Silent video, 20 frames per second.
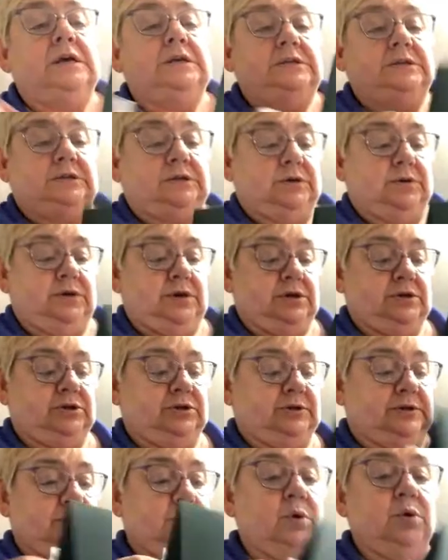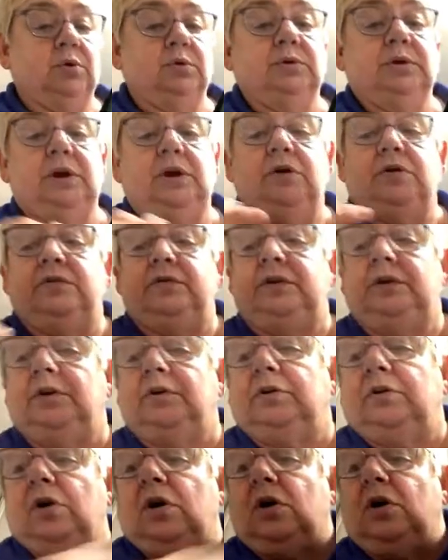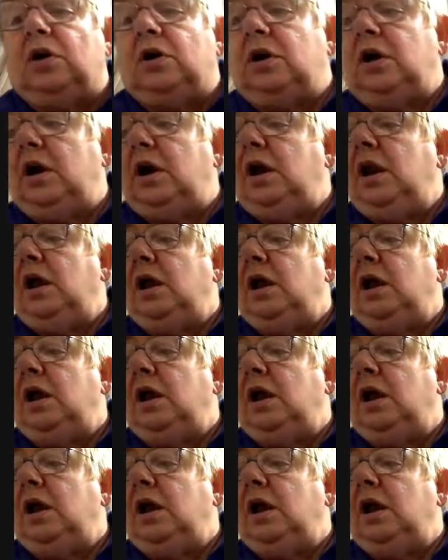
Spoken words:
So you just hold it over your card